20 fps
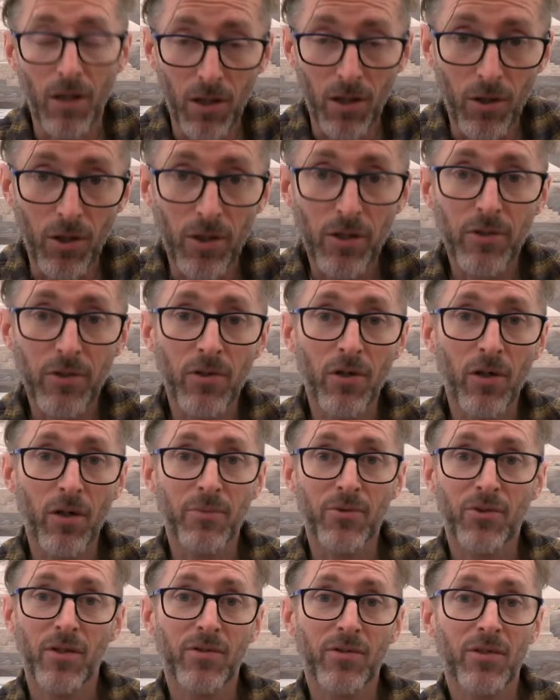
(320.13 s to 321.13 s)
a lot of
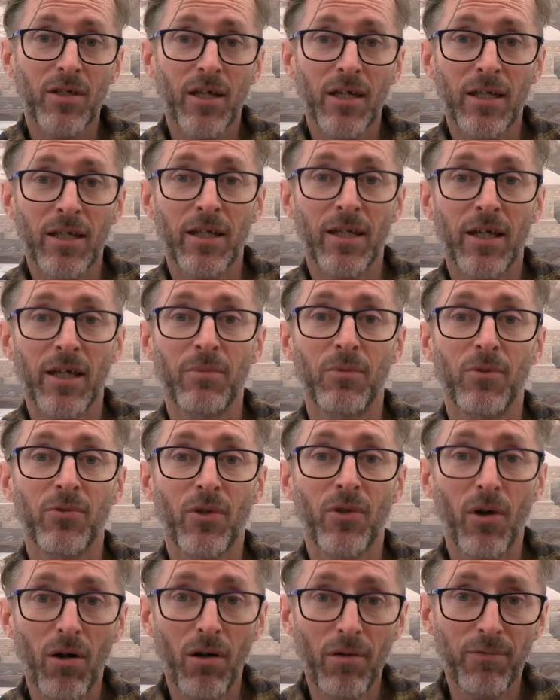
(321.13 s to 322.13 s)
times just taking animals
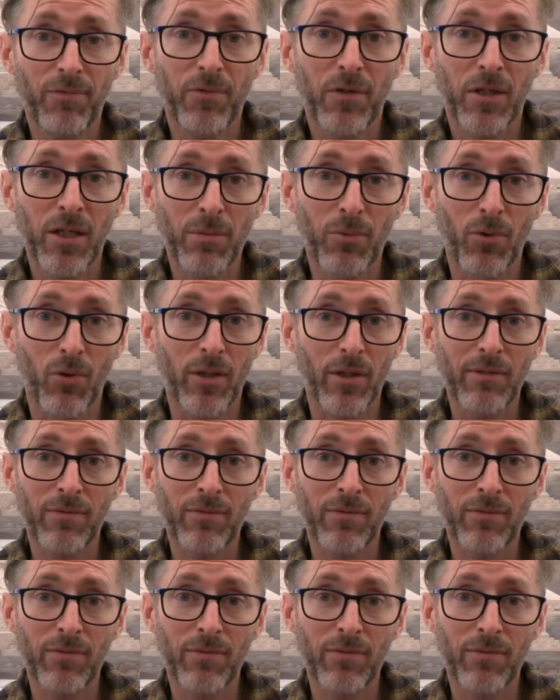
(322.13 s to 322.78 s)
off kibble,